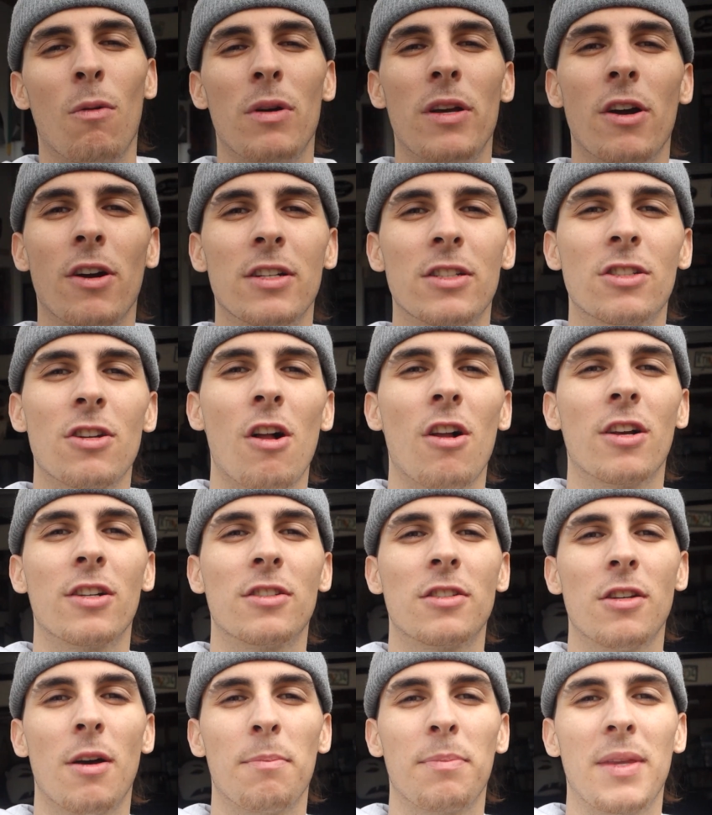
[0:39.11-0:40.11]
we are installing
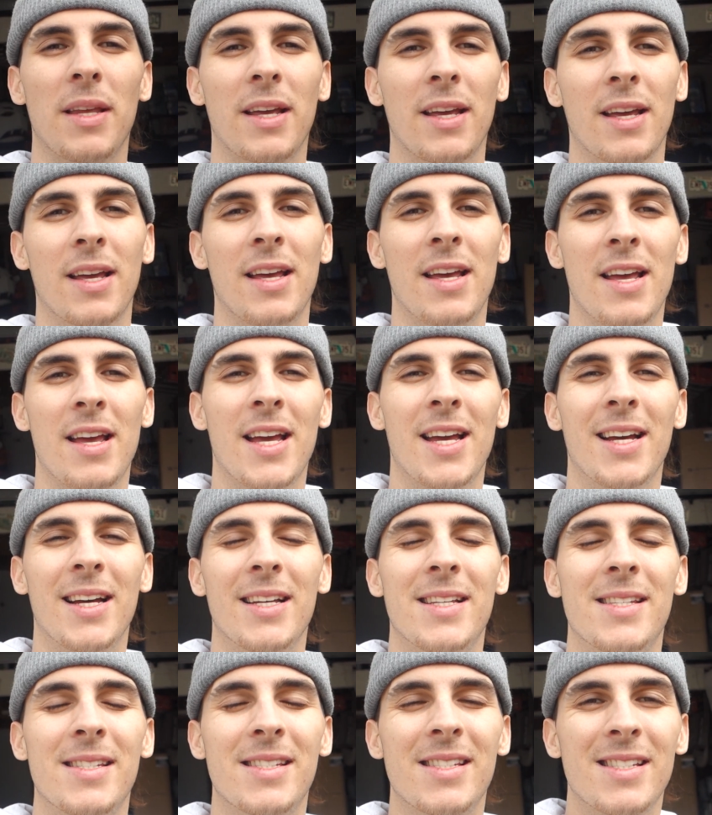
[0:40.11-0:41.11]
something
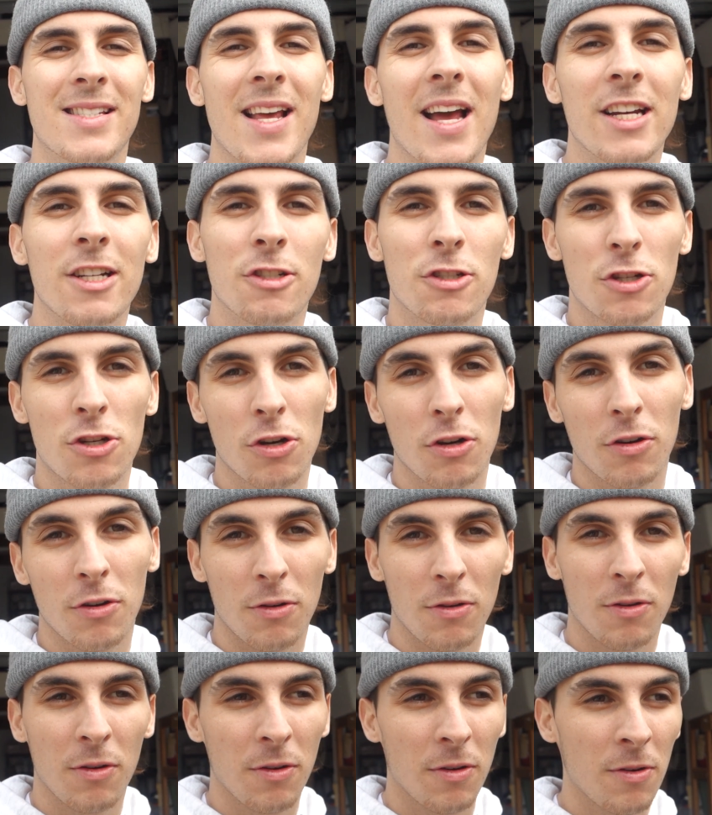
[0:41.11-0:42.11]

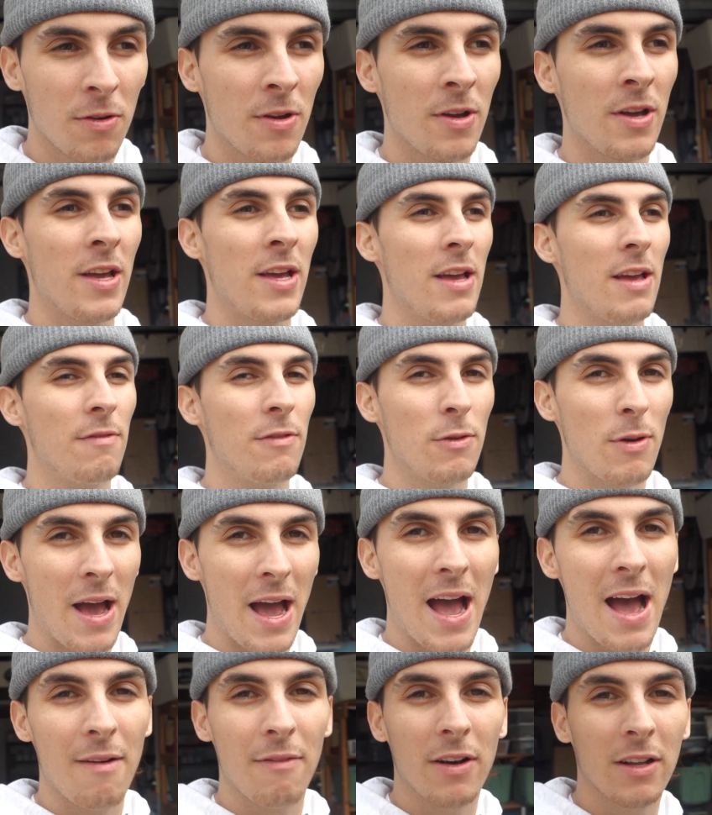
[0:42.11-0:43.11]
essential. If you
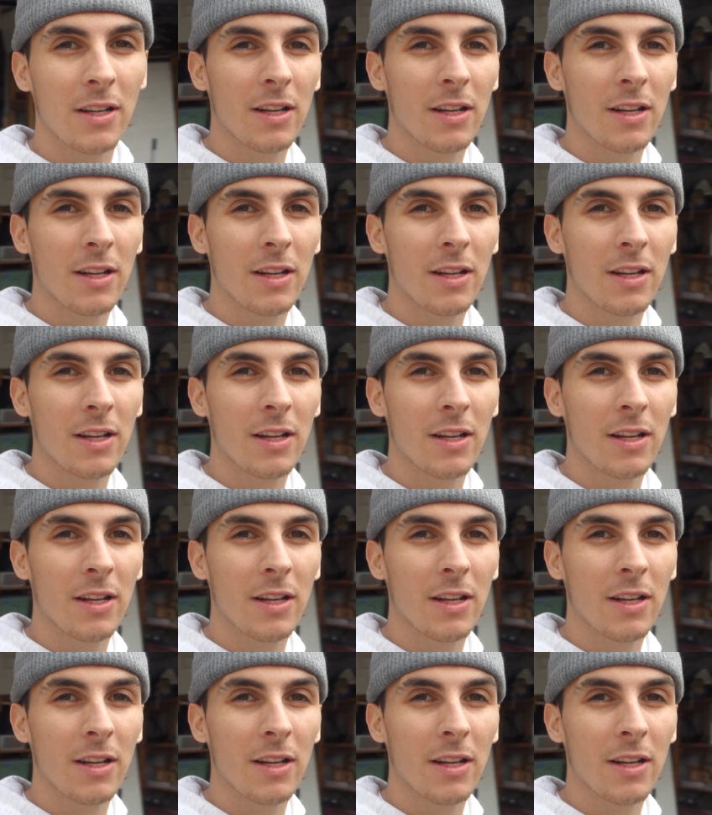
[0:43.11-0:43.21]
have a